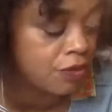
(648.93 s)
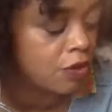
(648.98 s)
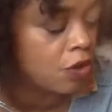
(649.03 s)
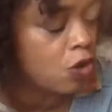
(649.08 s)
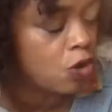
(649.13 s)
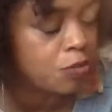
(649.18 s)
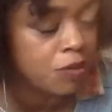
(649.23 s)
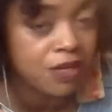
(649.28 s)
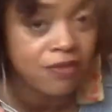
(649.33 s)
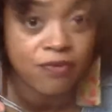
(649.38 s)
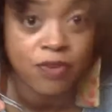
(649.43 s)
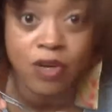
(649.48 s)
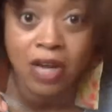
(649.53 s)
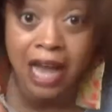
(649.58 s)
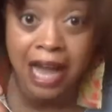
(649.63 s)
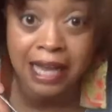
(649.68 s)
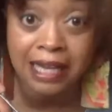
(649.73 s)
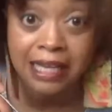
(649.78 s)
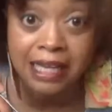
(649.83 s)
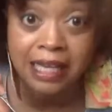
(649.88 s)
kumi
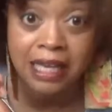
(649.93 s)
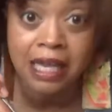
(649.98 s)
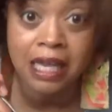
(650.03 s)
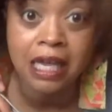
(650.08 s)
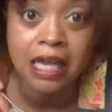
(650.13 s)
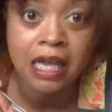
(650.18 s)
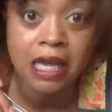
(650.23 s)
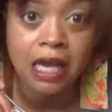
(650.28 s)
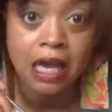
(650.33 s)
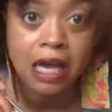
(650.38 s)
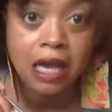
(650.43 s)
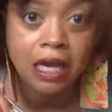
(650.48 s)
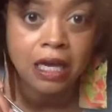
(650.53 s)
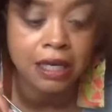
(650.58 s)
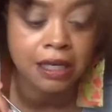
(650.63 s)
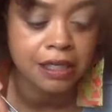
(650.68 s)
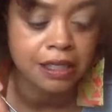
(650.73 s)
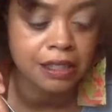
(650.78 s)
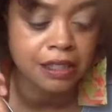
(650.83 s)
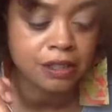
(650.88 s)
fukaki
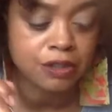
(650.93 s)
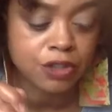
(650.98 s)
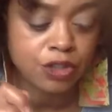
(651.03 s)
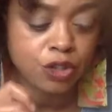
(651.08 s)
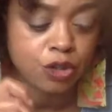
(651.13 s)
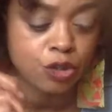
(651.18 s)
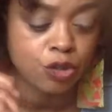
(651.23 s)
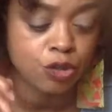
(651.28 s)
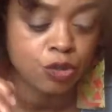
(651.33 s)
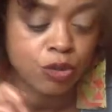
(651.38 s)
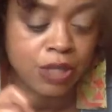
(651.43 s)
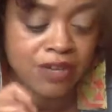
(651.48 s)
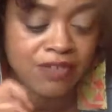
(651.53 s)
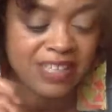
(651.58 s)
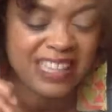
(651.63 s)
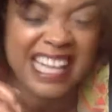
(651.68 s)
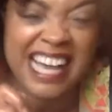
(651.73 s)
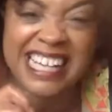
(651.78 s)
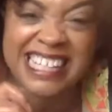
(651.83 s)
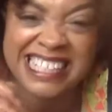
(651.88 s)
to give
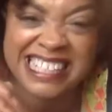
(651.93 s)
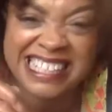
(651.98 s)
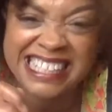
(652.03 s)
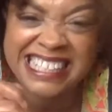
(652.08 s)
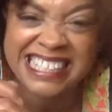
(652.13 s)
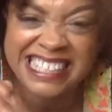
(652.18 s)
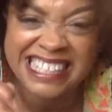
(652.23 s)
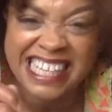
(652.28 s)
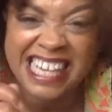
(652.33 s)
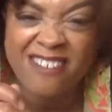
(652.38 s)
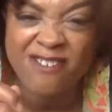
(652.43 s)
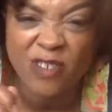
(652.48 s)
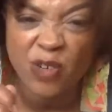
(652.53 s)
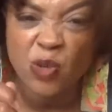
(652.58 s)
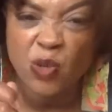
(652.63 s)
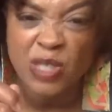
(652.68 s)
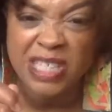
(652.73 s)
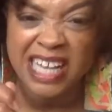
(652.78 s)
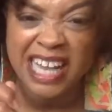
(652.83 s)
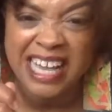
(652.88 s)
it that
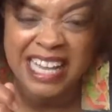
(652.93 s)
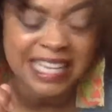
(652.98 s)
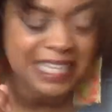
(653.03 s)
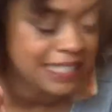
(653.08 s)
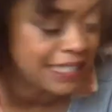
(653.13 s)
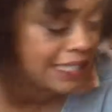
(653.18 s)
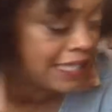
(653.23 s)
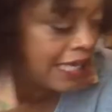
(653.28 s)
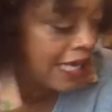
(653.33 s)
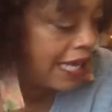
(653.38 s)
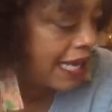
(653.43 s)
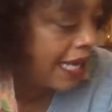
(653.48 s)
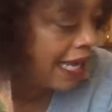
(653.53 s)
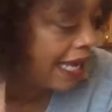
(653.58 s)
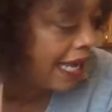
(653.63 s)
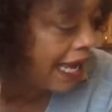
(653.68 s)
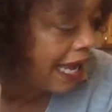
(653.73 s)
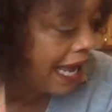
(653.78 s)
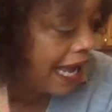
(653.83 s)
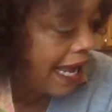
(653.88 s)
seafood taste.
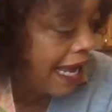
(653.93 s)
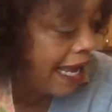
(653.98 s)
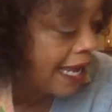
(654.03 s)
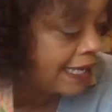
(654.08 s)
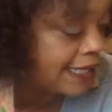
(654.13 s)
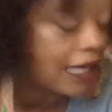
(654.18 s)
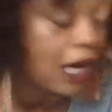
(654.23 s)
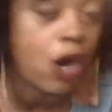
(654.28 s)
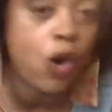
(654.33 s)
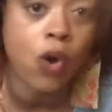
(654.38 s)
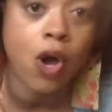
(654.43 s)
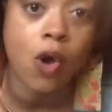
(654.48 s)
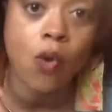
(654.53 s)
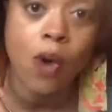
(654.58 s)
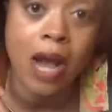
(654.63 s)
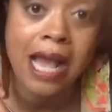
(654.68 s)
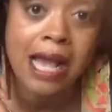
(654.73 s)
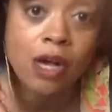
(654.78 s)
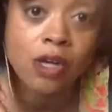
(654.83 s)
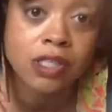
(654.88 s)
And
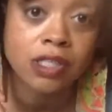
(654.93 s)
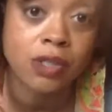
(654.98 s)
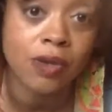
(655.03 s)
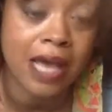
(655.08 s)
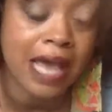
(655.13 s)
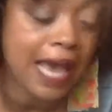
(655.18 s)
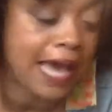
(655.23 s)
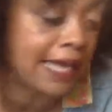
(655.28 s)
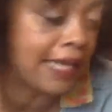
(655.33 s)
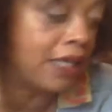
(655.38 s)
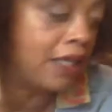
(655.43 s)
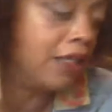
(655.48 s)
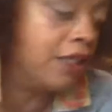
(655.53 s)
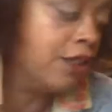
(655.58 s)
I also added a